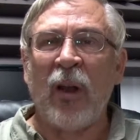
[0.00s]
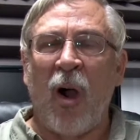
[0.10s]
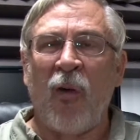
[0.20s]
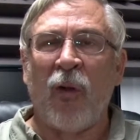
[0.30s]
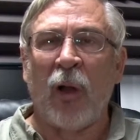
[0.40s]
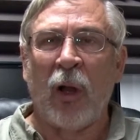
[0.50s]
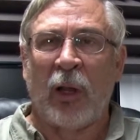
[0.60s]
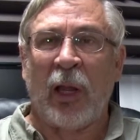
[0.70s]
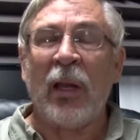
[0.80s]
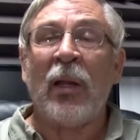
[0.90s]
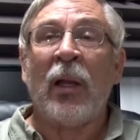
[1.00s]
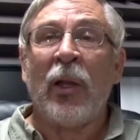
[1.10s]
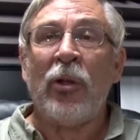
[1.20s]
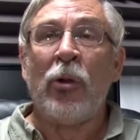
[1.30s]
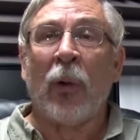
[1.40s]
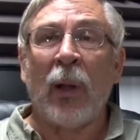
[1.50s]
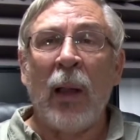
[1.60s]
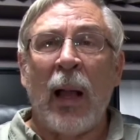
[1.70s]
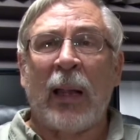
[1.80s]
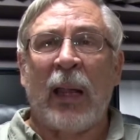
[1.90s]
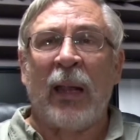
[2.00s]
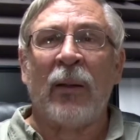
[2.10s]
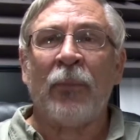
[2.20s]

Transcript: overlook it. You are lucky